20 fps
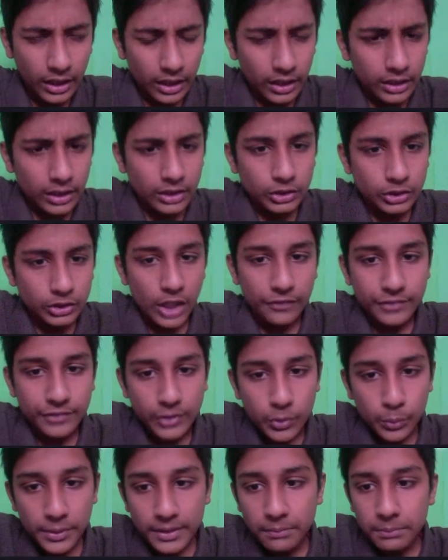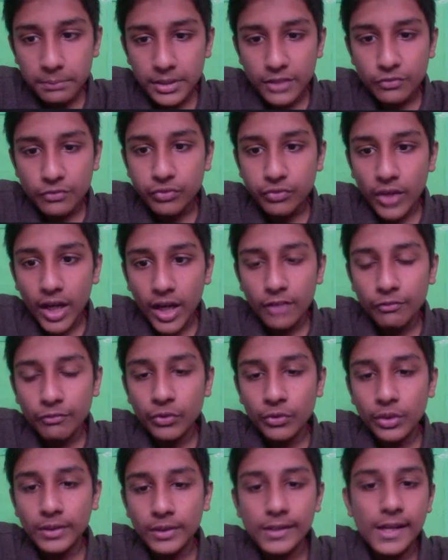So after queen b5,
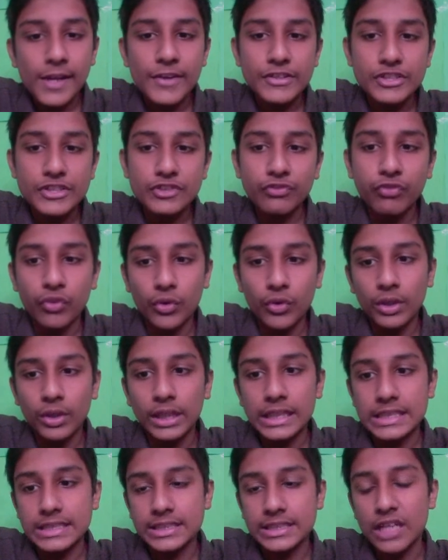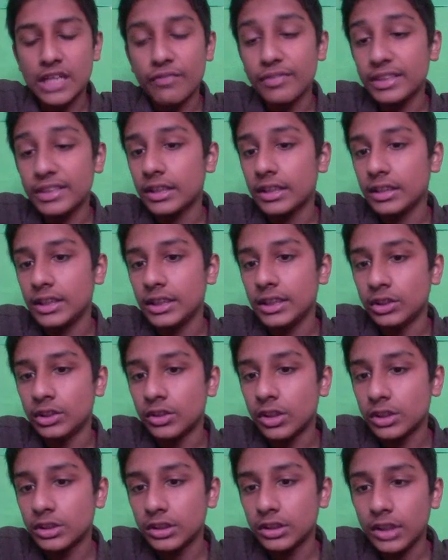rook h4 is definitely
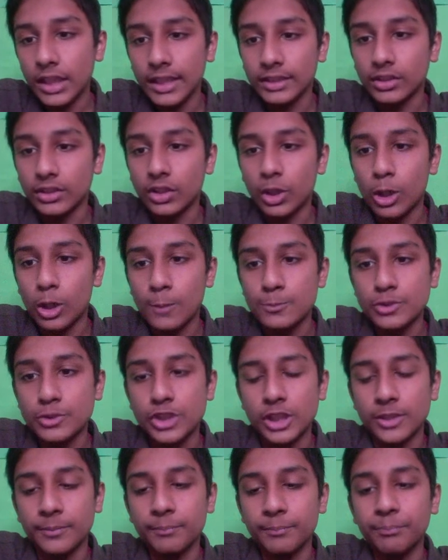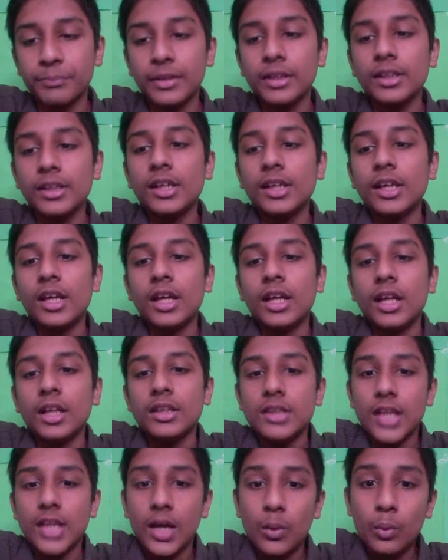not an option.
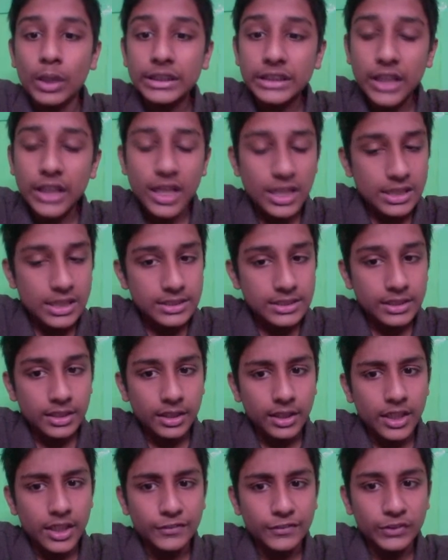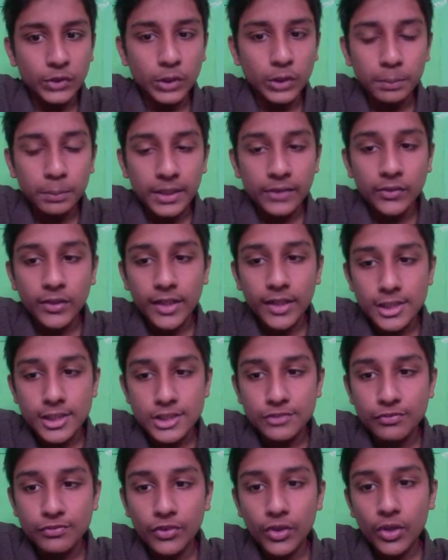Now what else? If you don't play rook
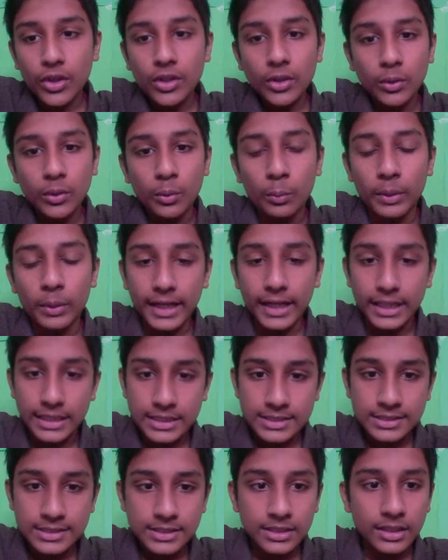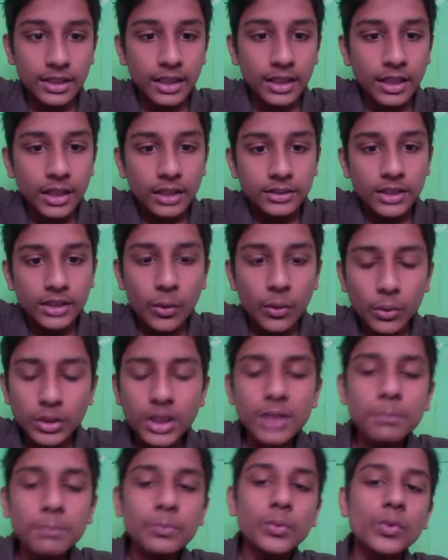h4, what else? The
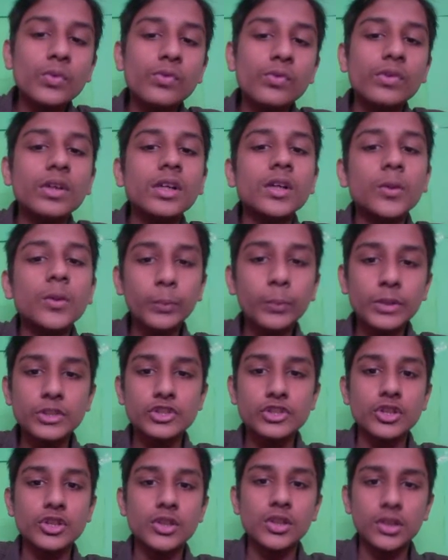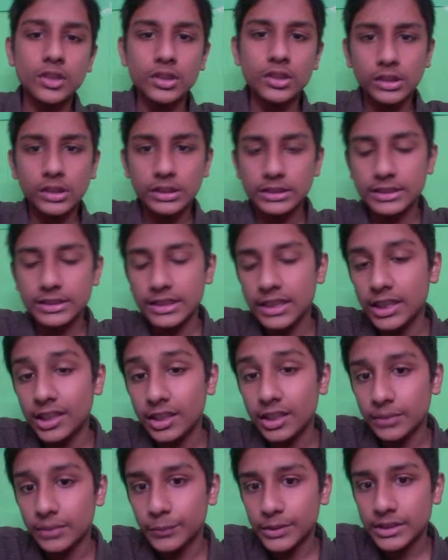only move which
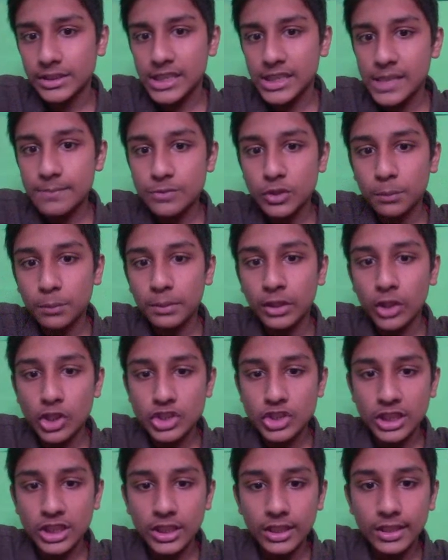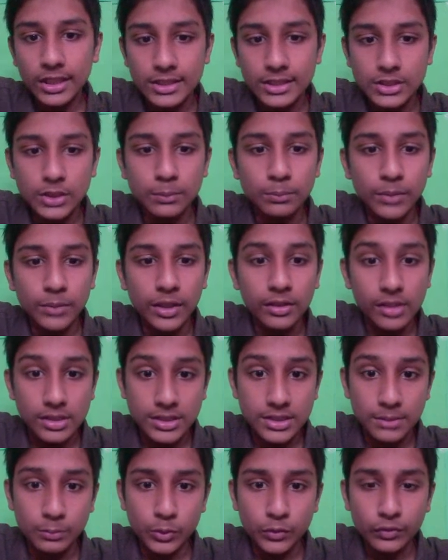seems to be logical is
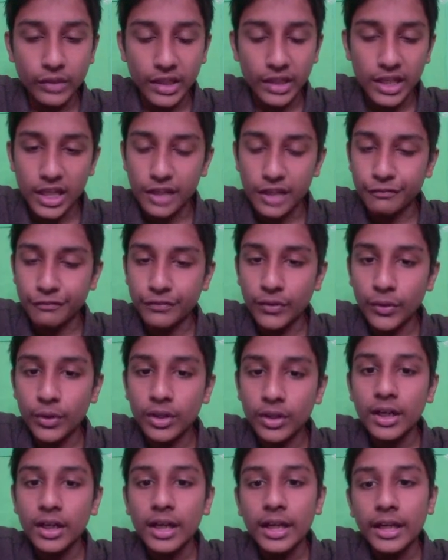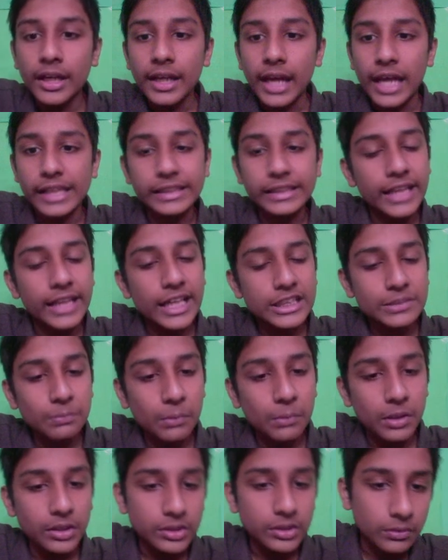the move a4, and that's
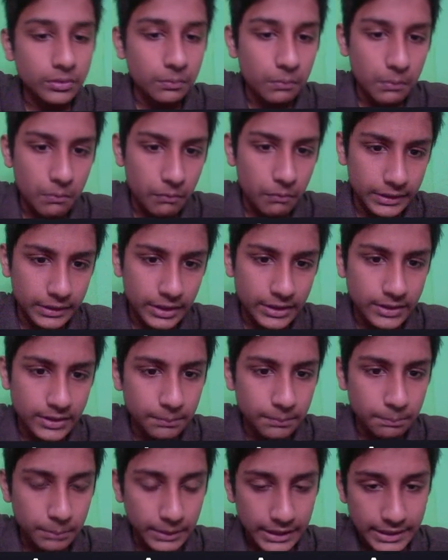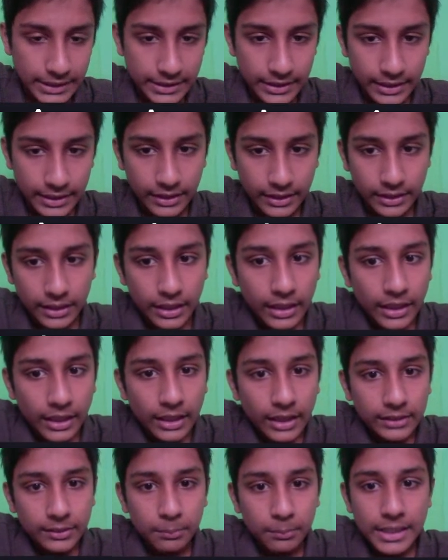what Vidit played here.
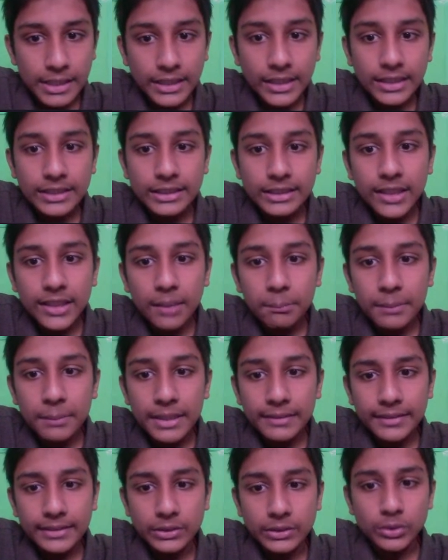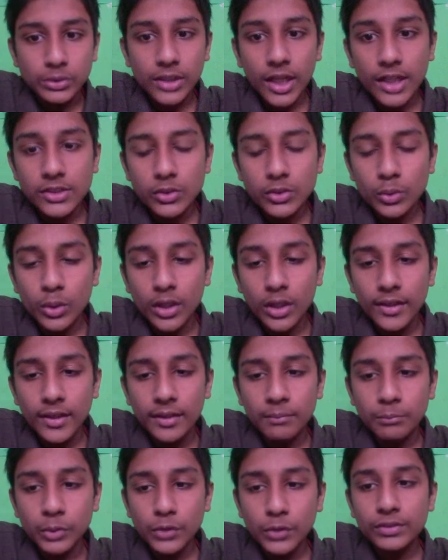The main idea being that you can't
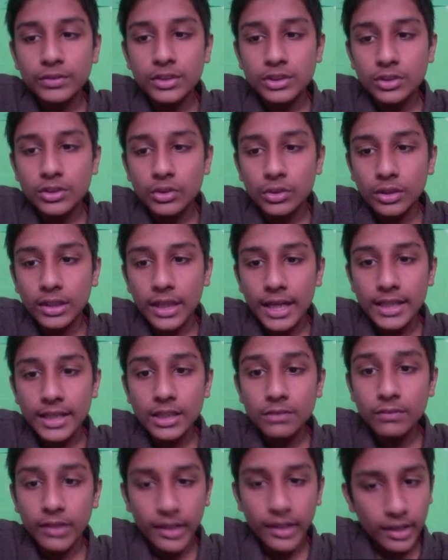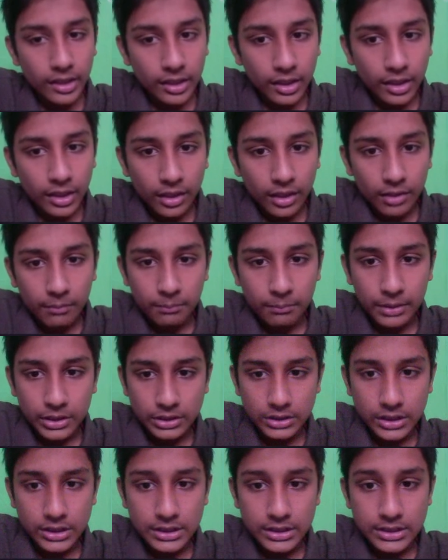move this rook anywhere because
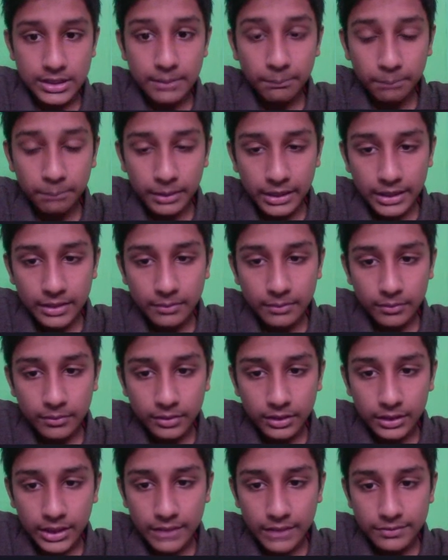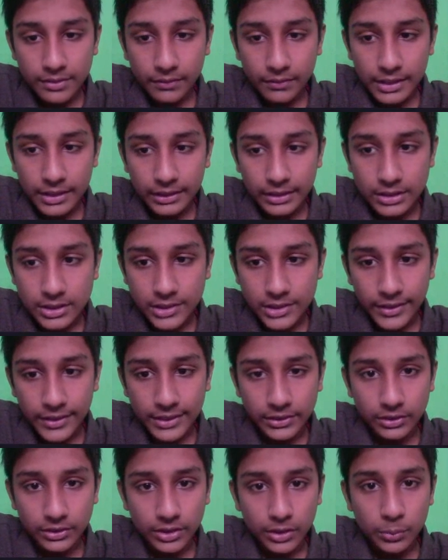it simply gives away this square
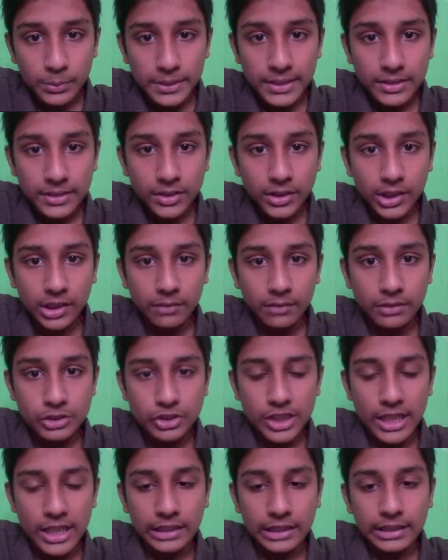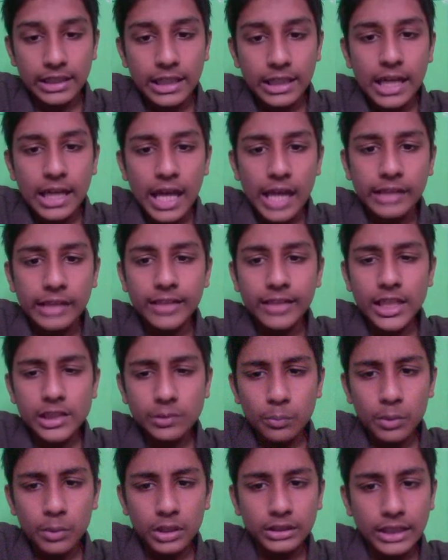to the queen to give a check. And that's
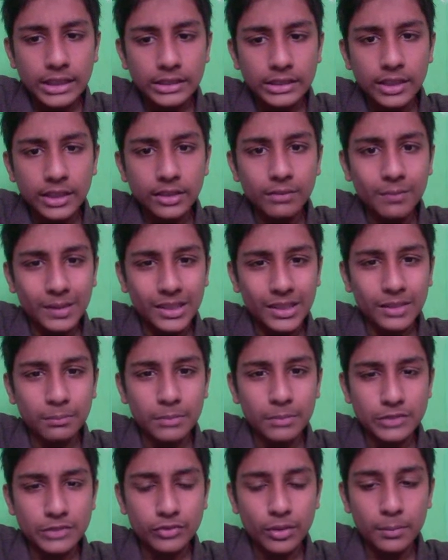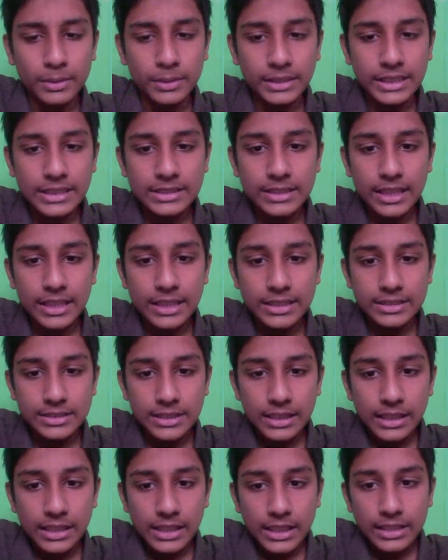what I think Vidit missed from a distance,
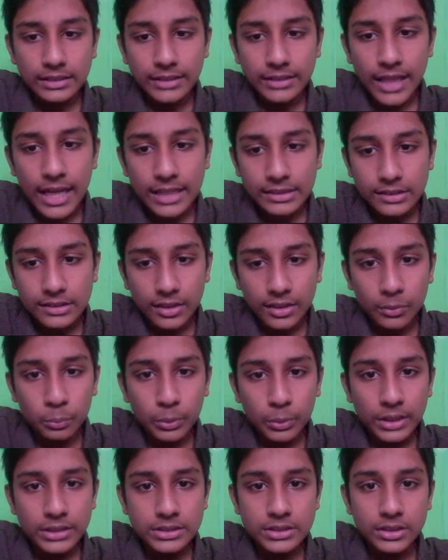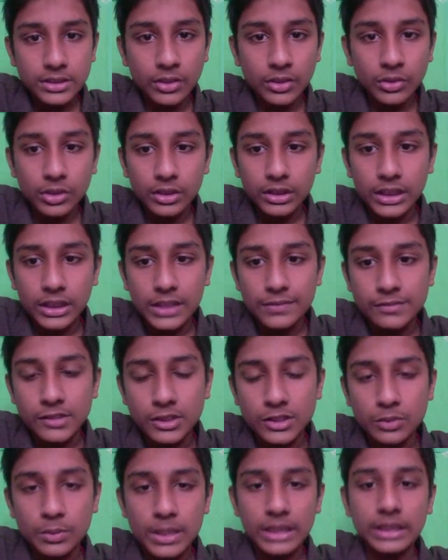that once the rook leaves the
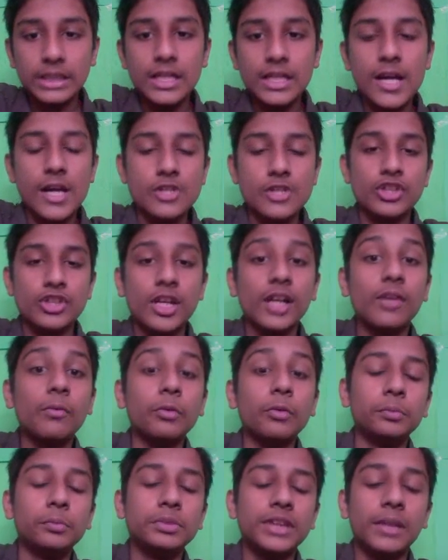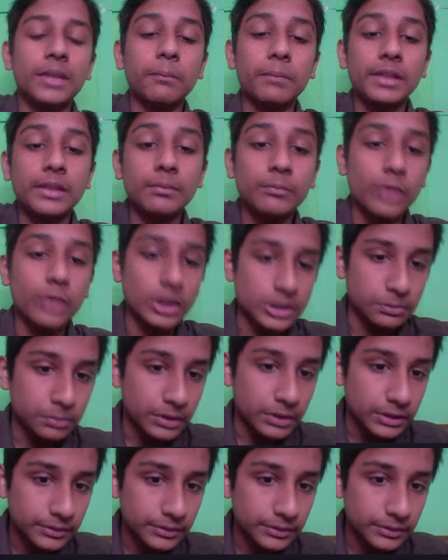square here, a check would be simply possible.